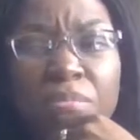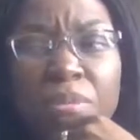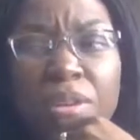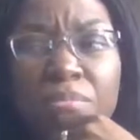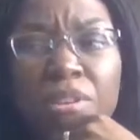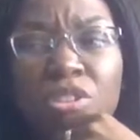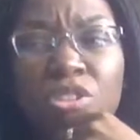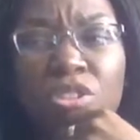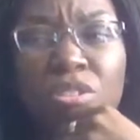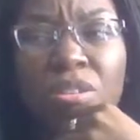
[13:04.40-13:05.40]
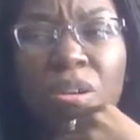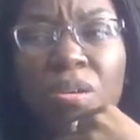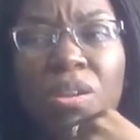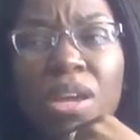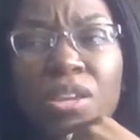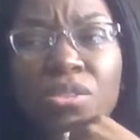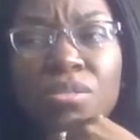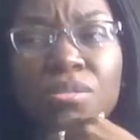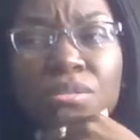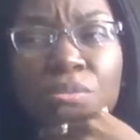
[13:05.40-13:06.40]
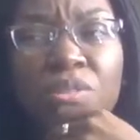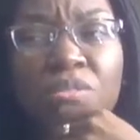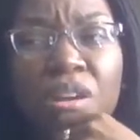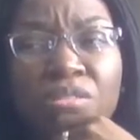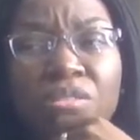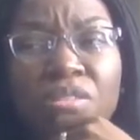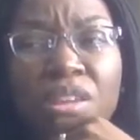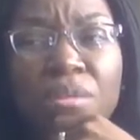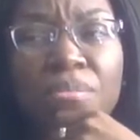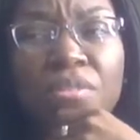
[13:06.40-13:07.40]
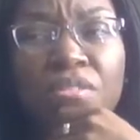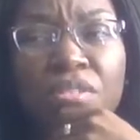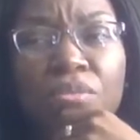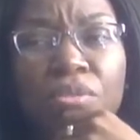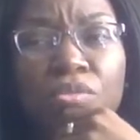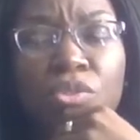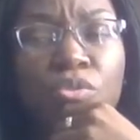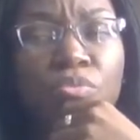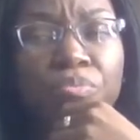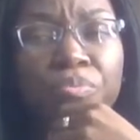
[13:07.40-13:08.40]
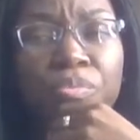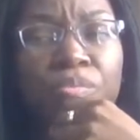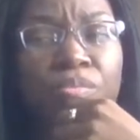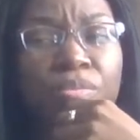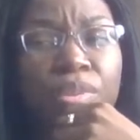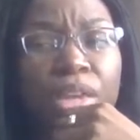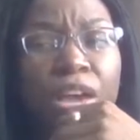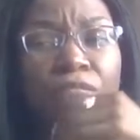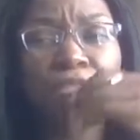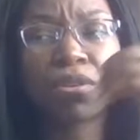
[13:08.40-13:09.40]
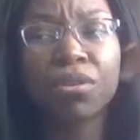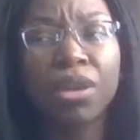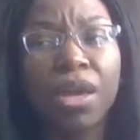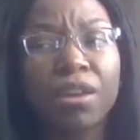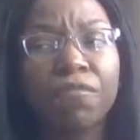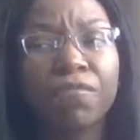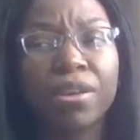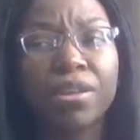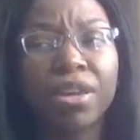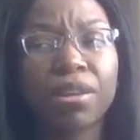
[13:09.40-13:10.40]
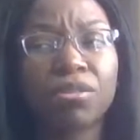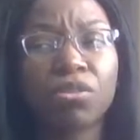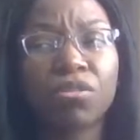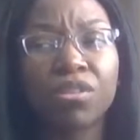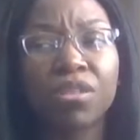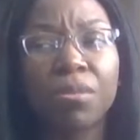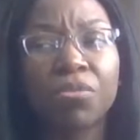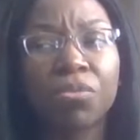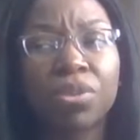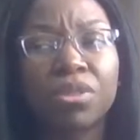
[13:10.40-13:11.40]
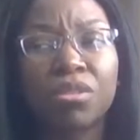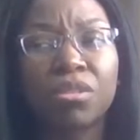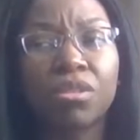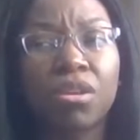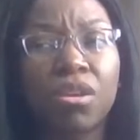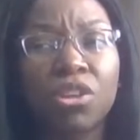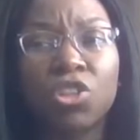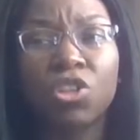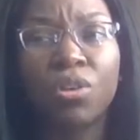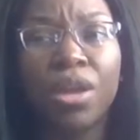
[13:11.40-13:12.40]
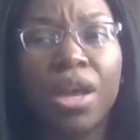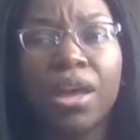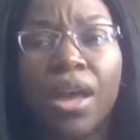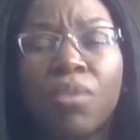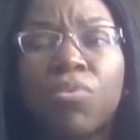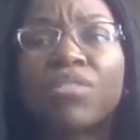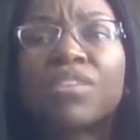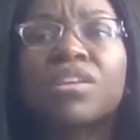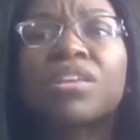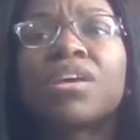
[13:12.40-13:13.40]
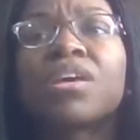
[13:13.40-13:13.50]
pretty much all I used was Dr. Z and Princeton Review. After like failing at those attempts with the Archer, I wasn't